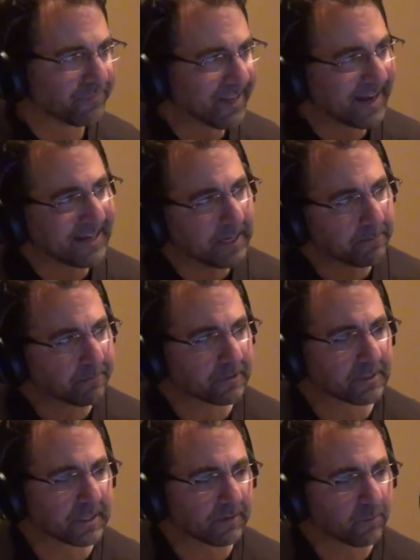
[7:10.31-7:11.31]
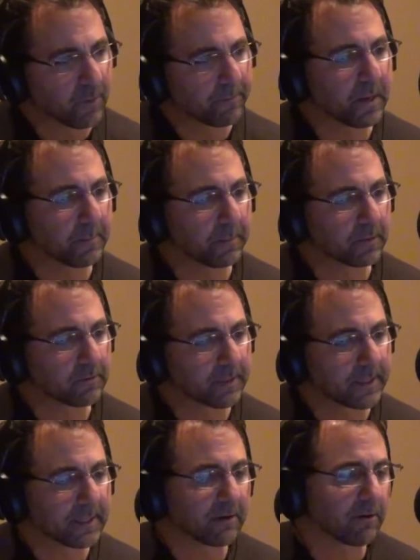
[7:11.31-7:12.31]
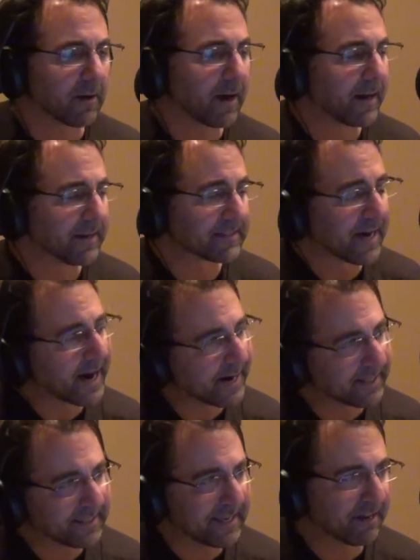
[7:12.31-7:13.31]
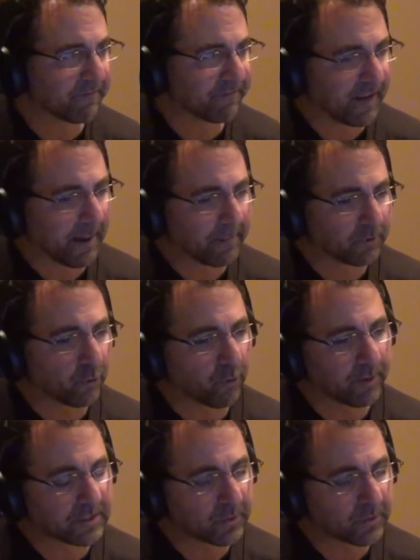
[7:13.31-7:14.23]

90% of what people are eating are, is highly inflammatory.